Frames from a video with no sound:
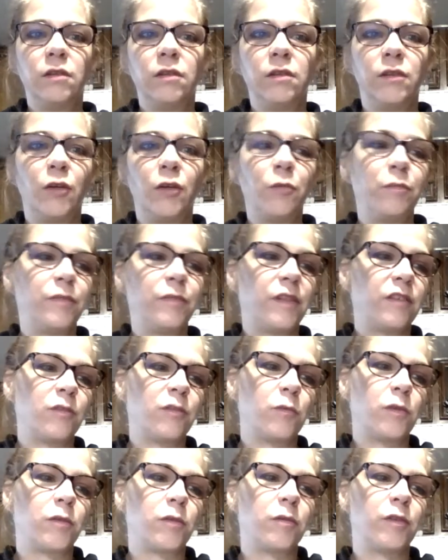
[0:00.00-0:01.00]
nope,
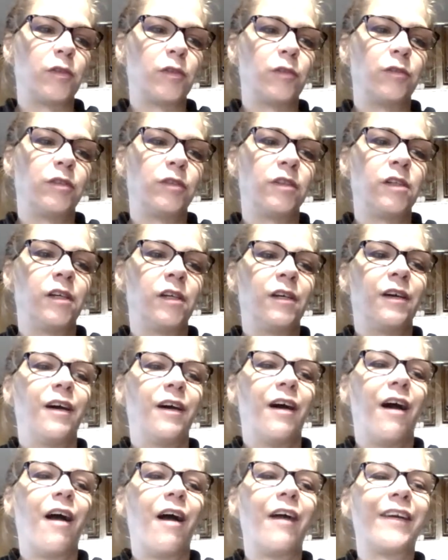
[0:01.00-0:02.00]
doesn't work with those.
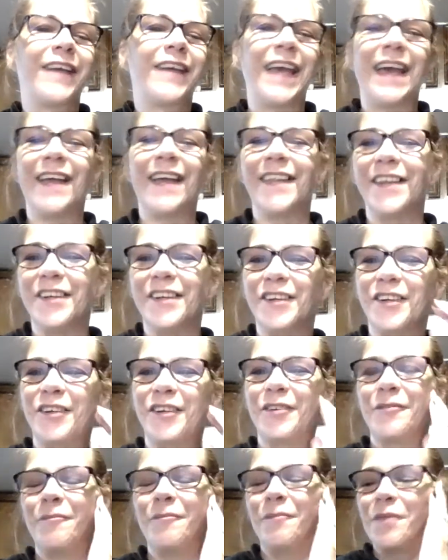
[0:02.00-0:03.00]
Our
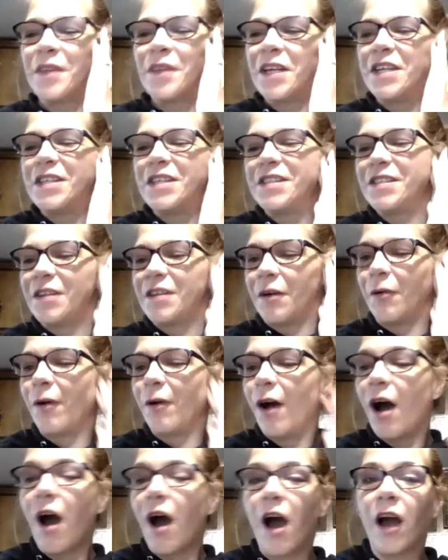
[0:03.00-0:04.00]
calendar. So
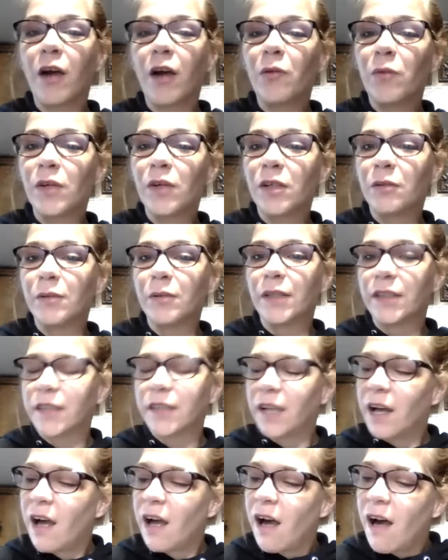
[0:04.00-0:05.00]
our
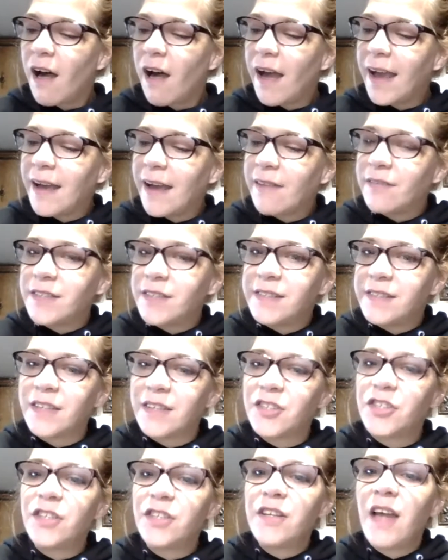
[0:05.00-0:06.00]
work. I have a
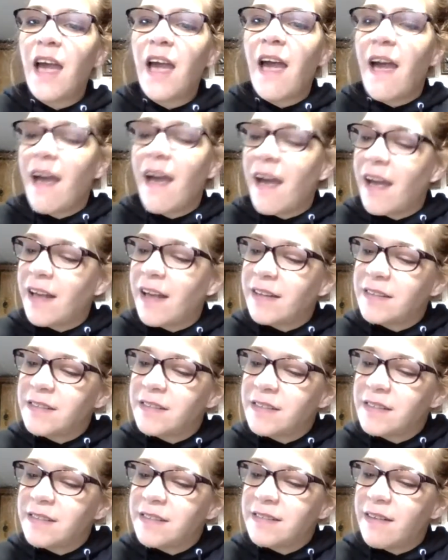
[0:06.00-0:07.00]
session at
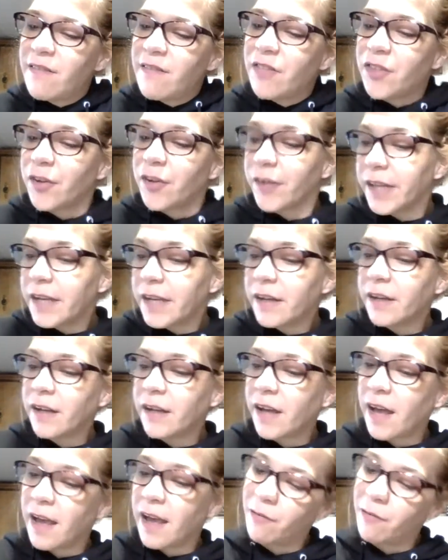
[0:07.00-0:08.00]
7:30.
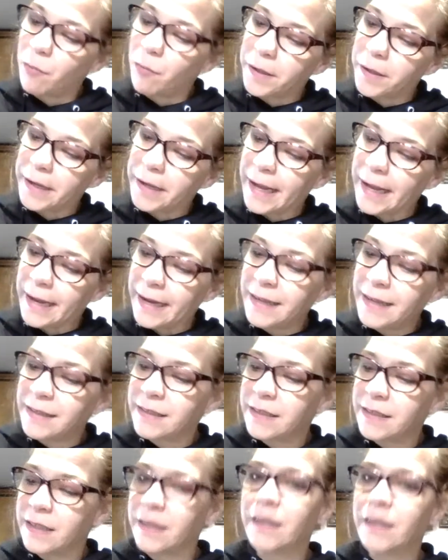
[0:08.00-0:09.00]
I have one at
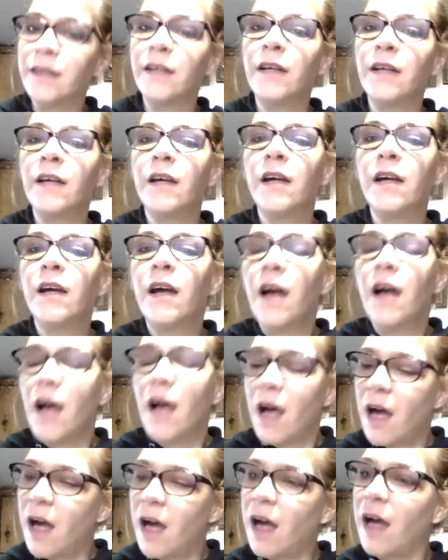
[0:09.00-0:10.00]
8.
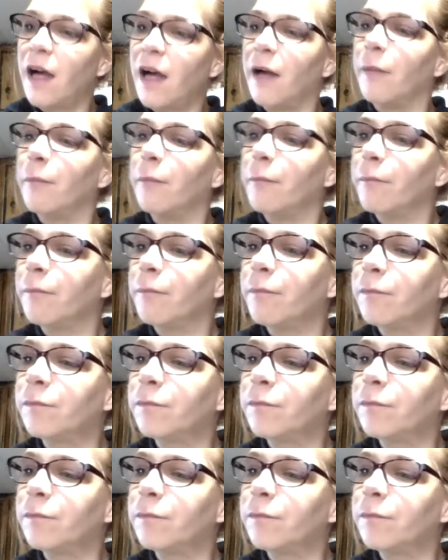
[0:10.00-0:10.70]
I'm